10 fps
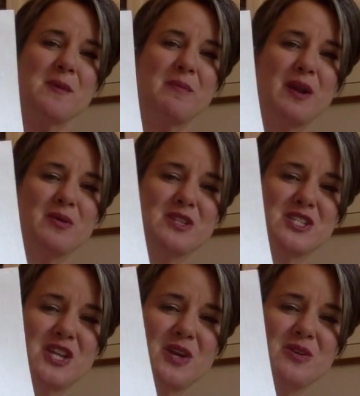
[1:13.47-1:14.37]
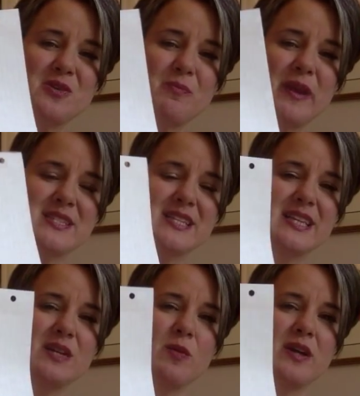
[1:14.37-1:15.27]
But I want to show you
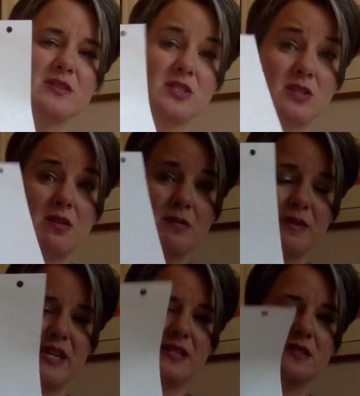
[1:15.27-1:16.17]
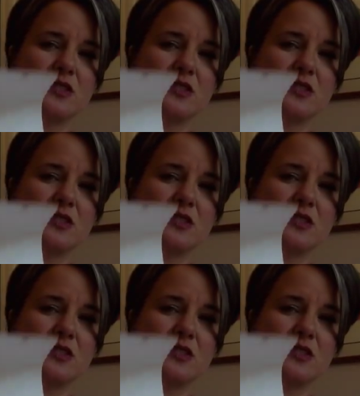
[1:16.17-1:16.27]
basically what star means.